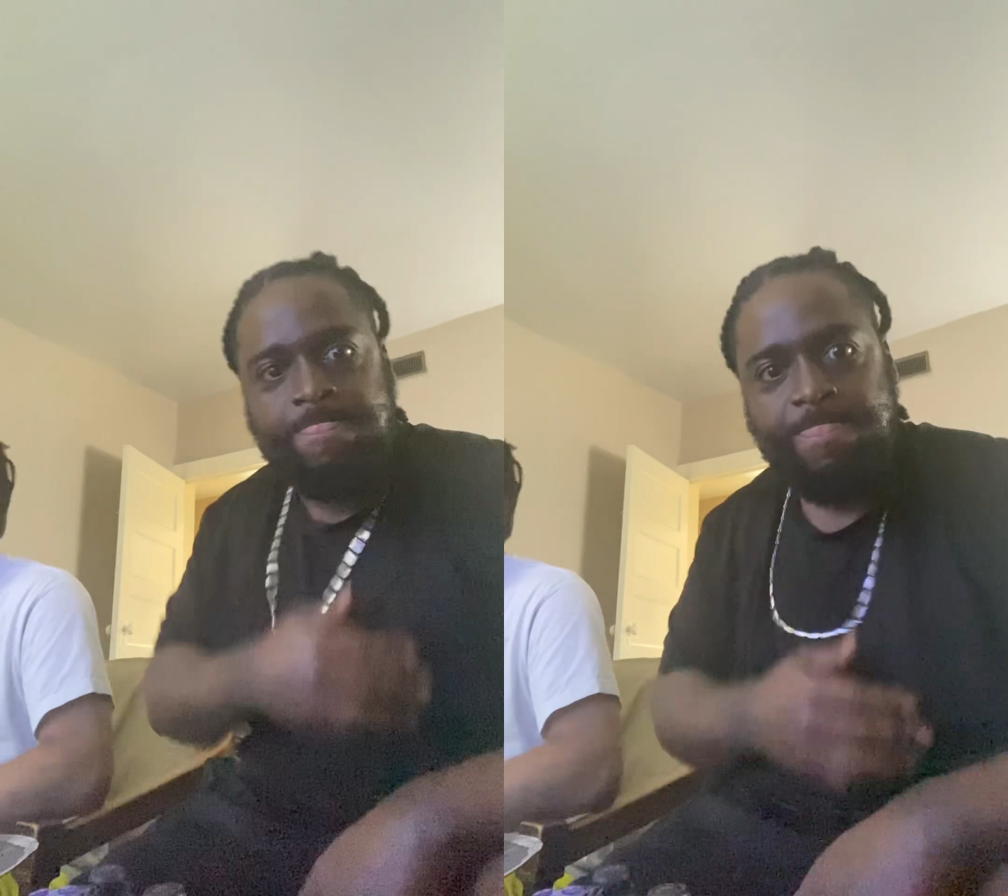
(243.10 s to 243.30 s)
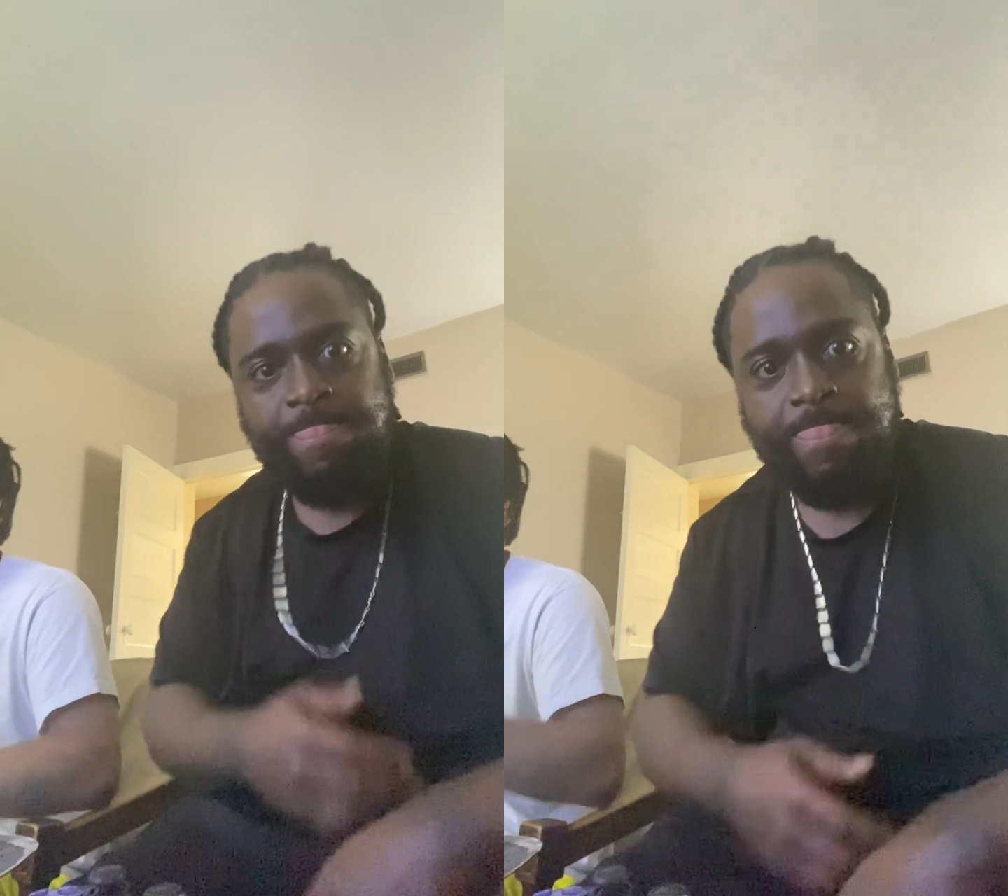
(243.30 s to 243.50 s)
I'm
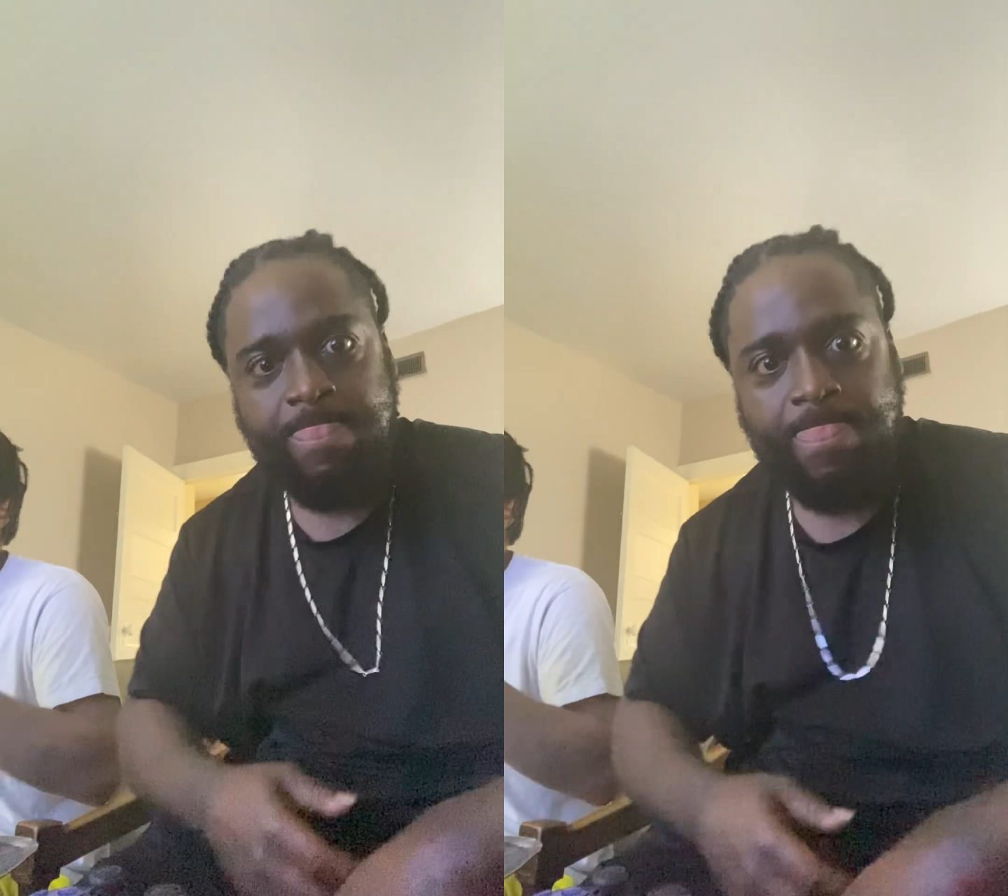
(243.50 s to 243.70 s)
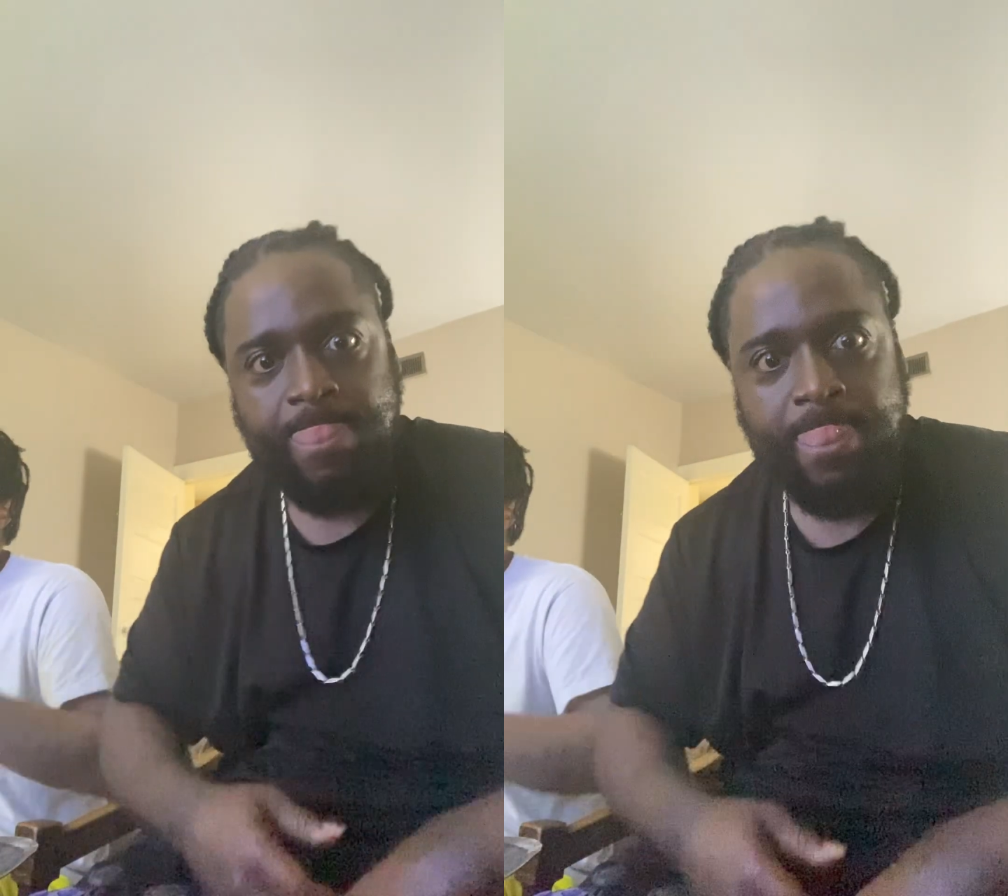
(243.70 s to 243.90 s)
gonna face
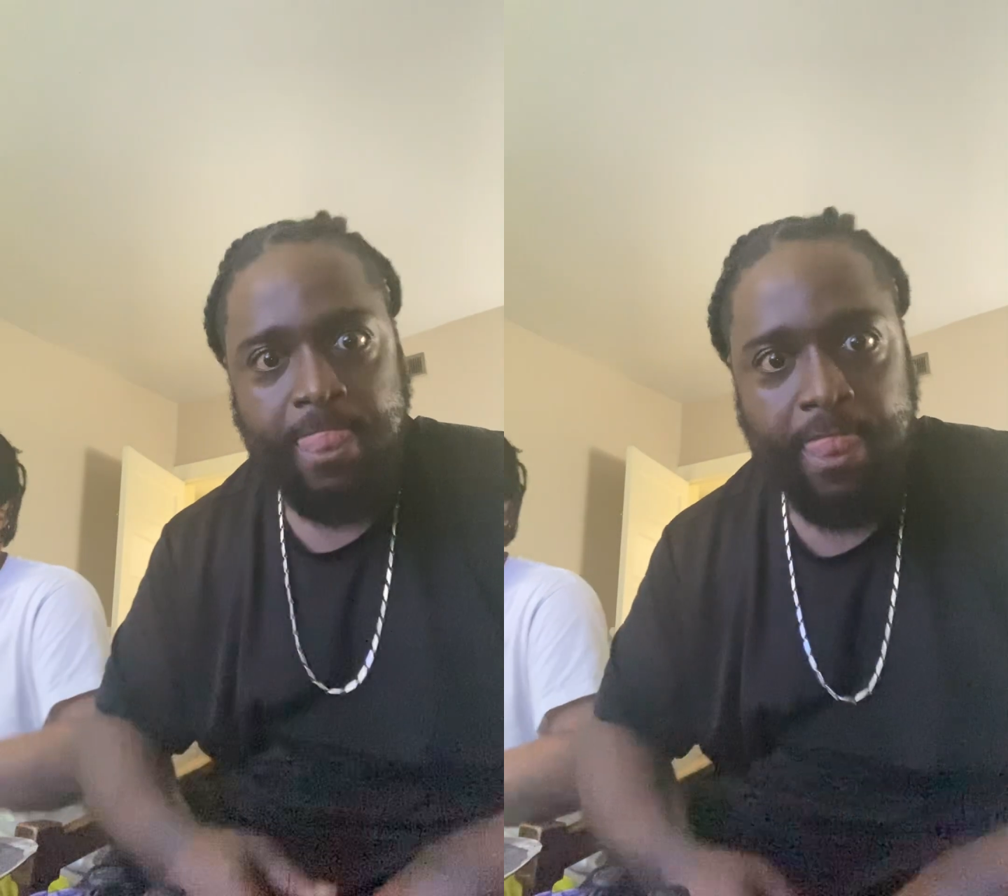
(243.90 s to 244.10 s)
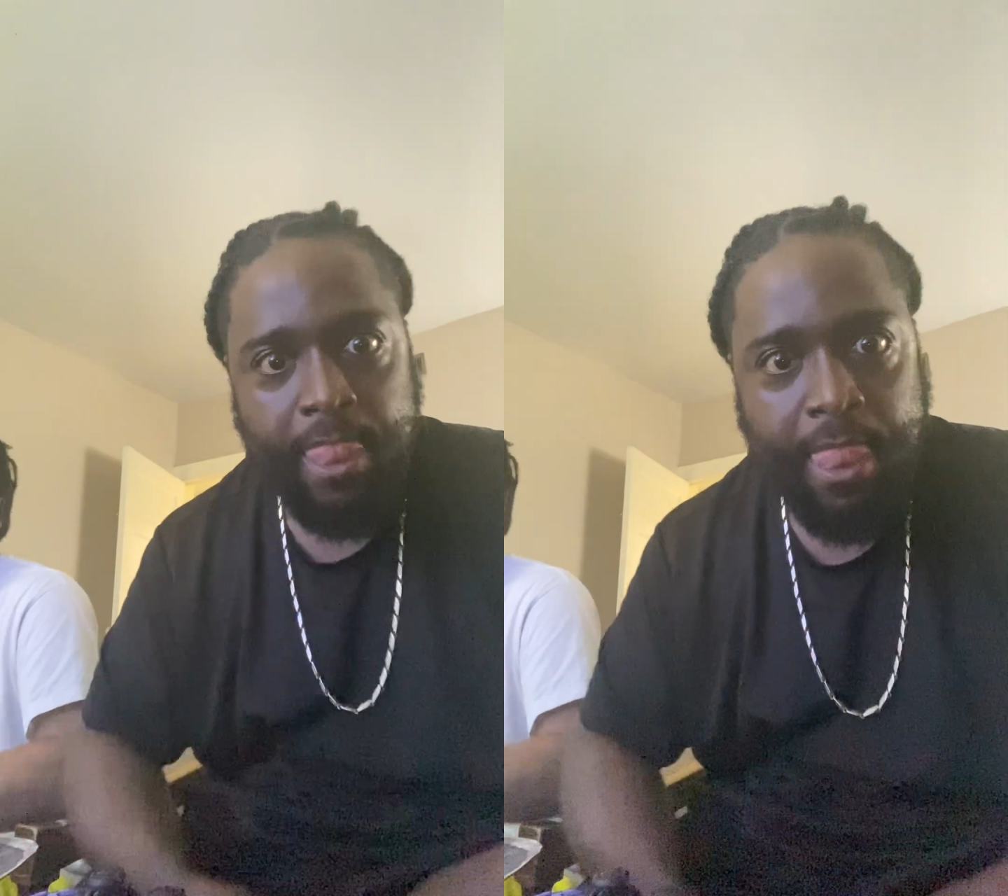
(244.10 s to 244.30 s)
you one on
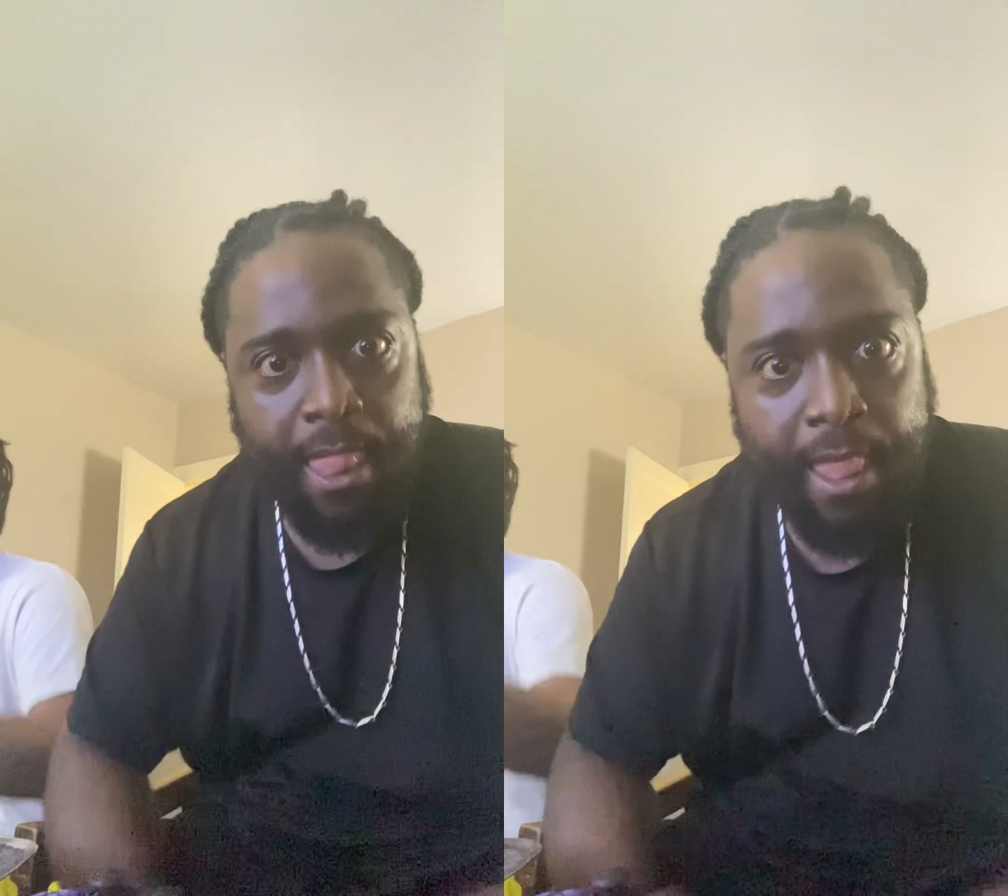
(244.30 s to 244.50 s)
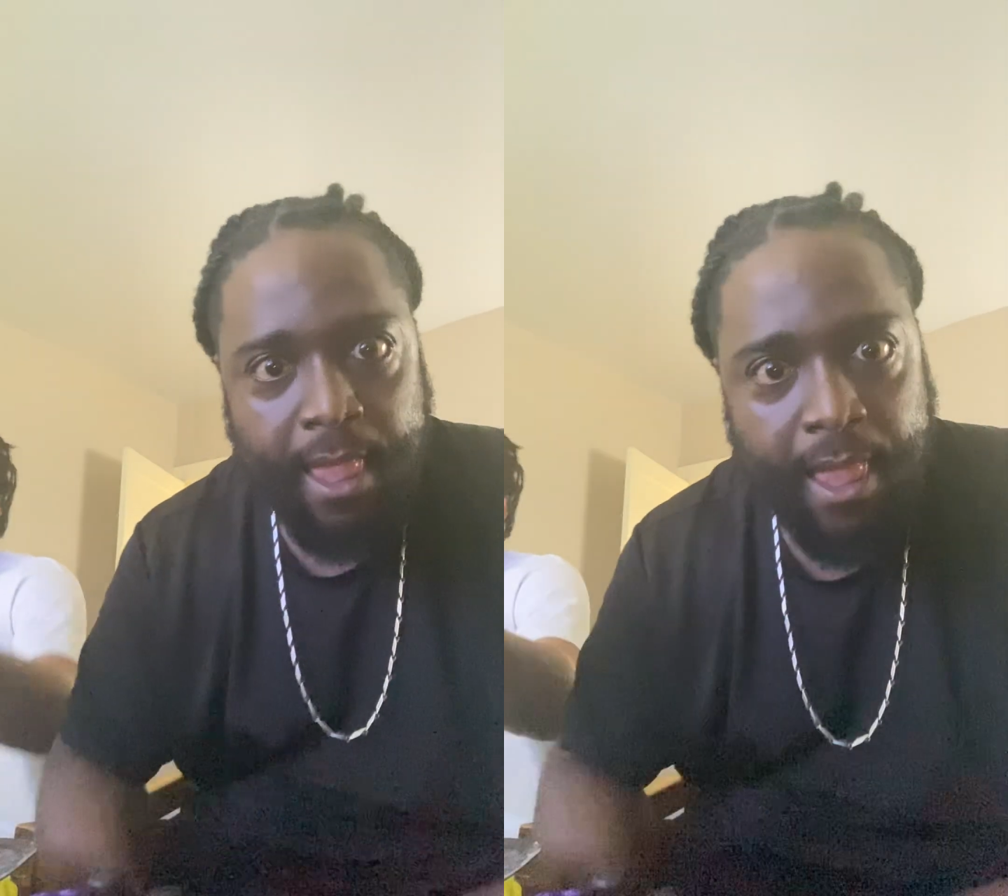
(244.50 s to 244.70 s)
ones.
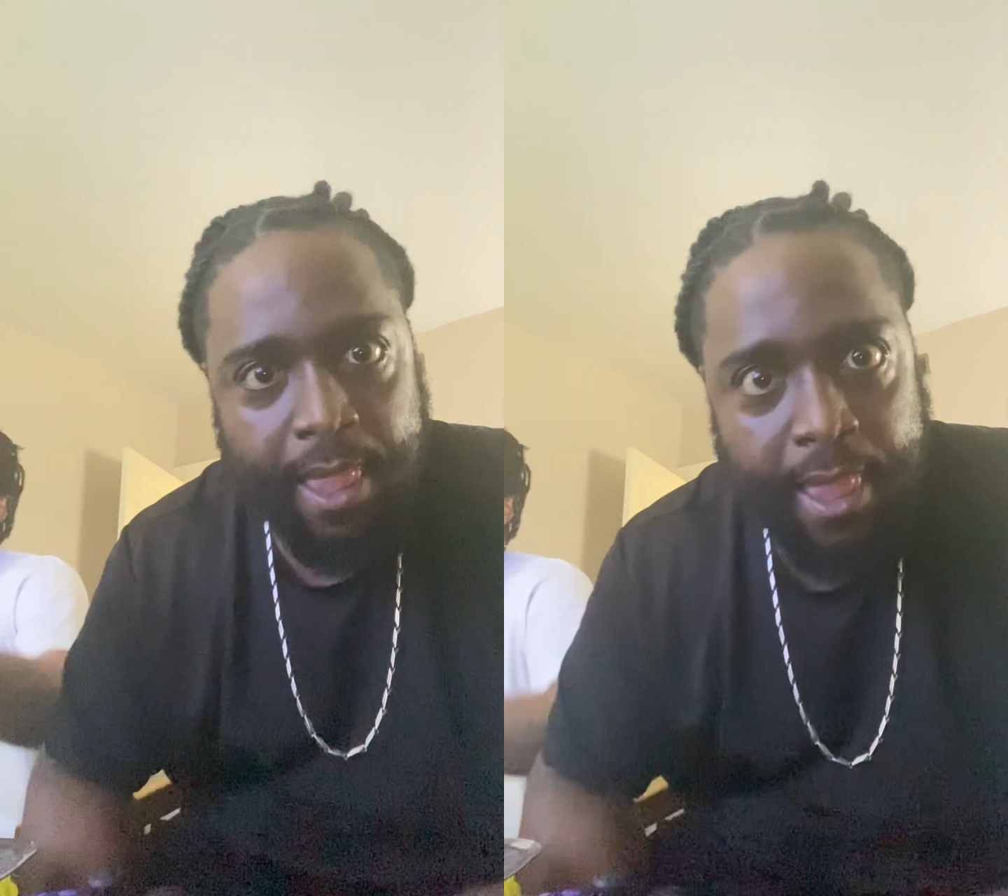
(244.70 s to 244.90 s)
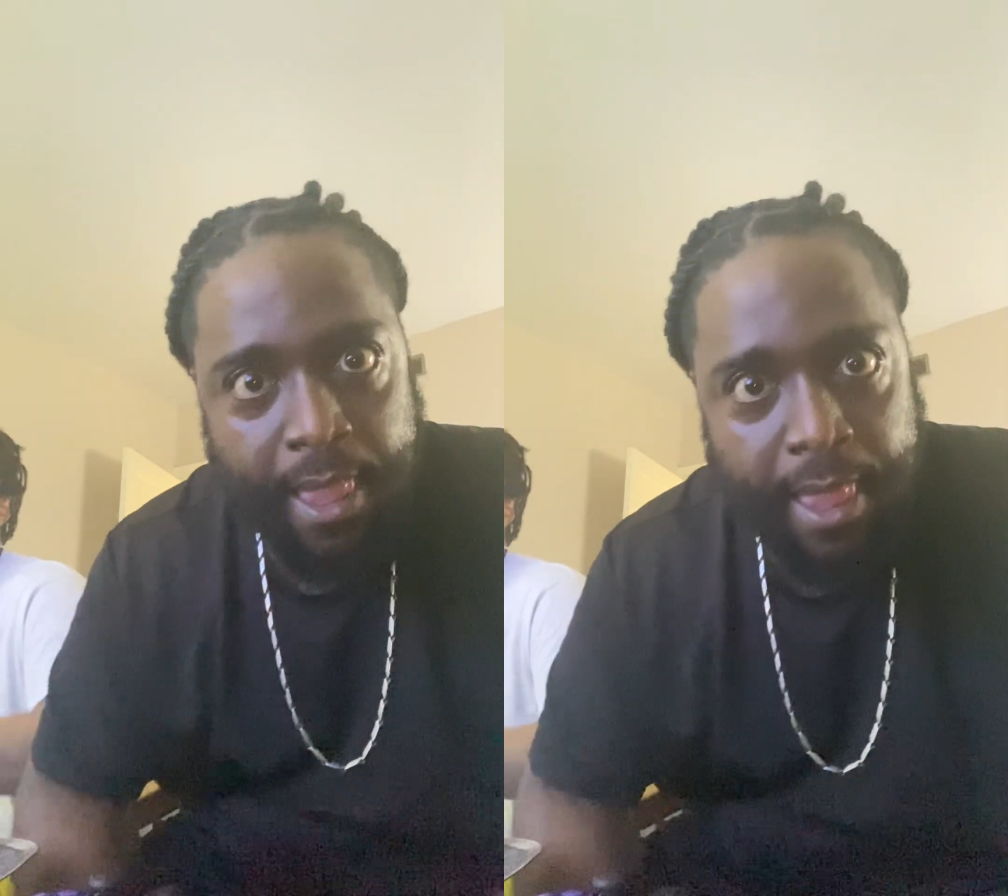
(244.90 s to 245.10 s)
It's
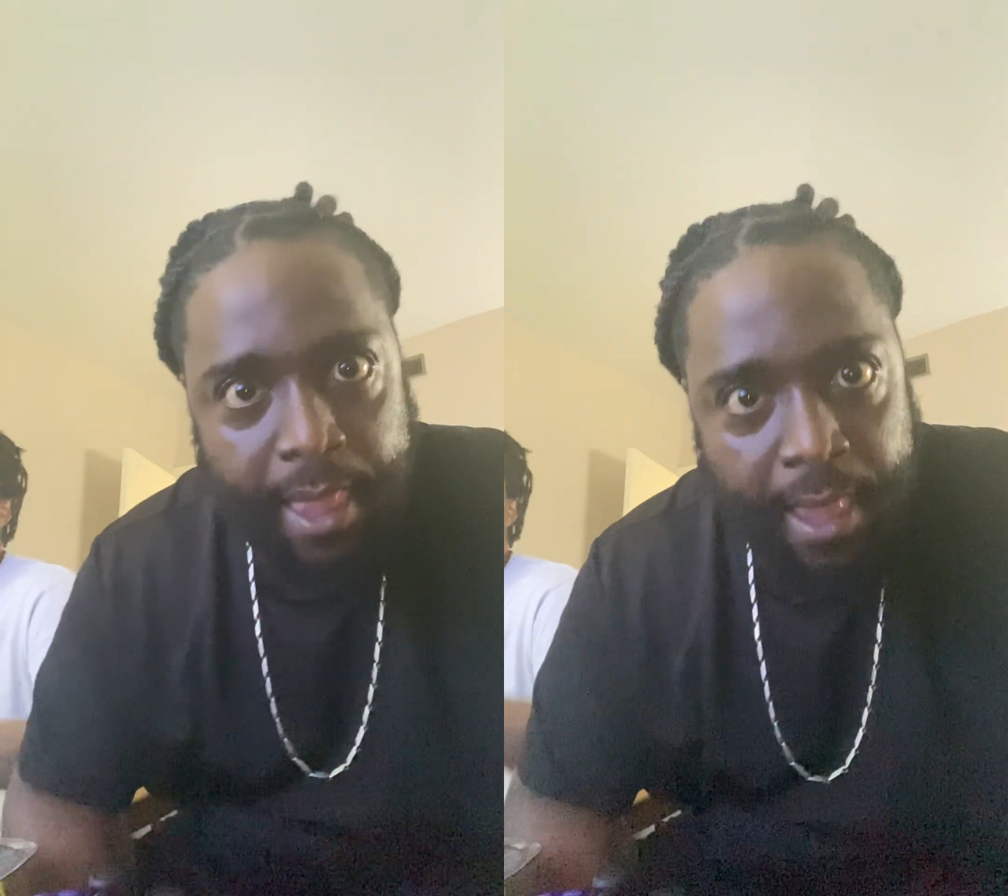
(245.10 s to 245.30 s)
recorded.